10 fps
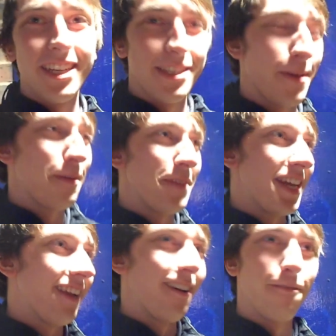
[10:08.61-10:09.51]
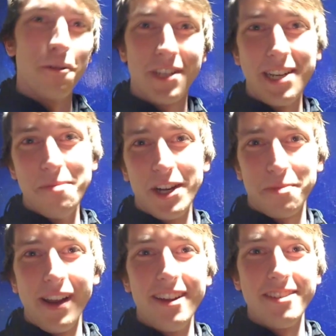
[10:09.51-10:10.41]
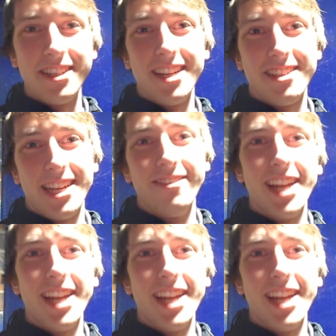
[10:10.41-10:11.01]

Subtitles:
because he made me eat like 14 marshmallows and then say